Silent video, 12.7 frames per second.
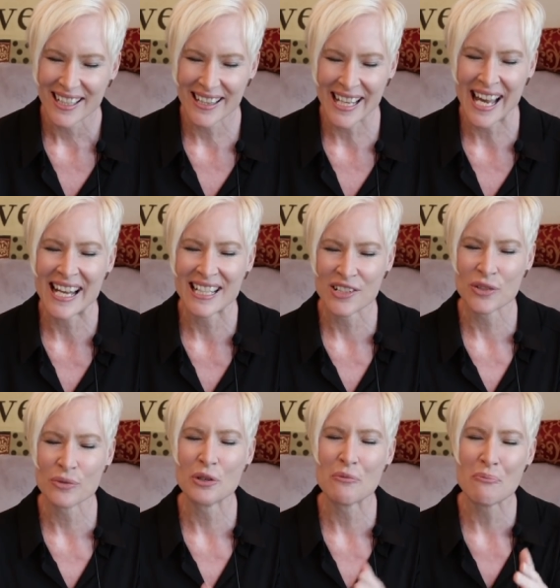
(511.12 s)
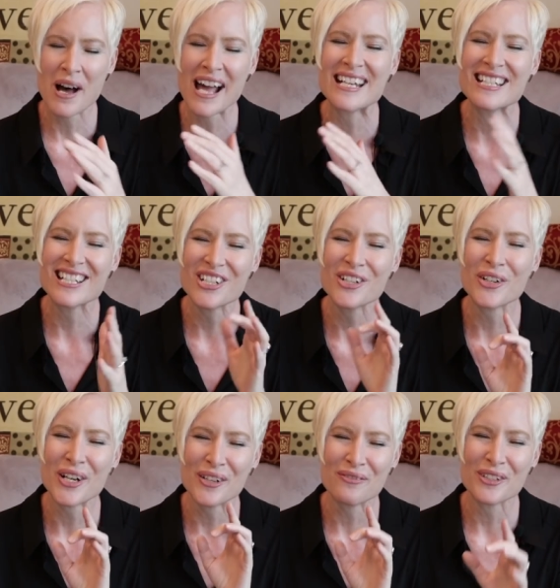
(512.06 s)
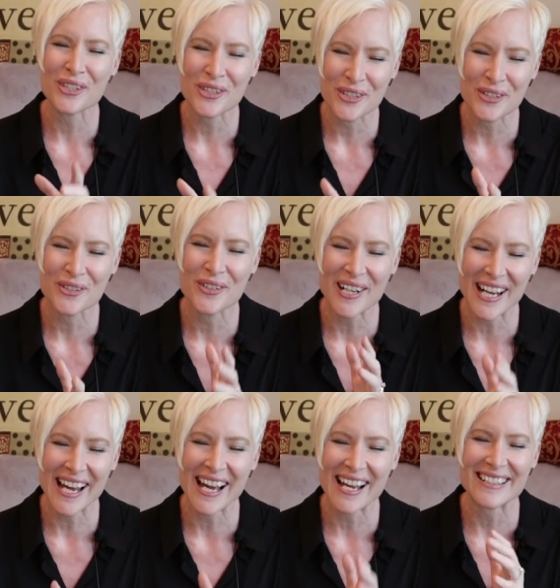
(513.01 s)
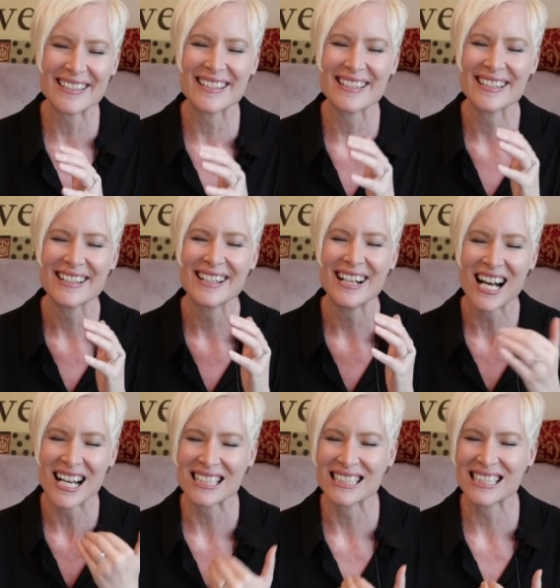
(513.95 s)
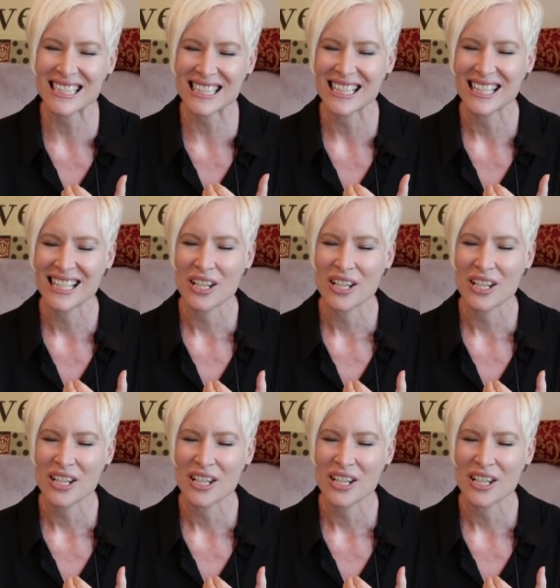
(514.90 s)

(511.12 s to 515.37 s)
That is a reminder of you as us.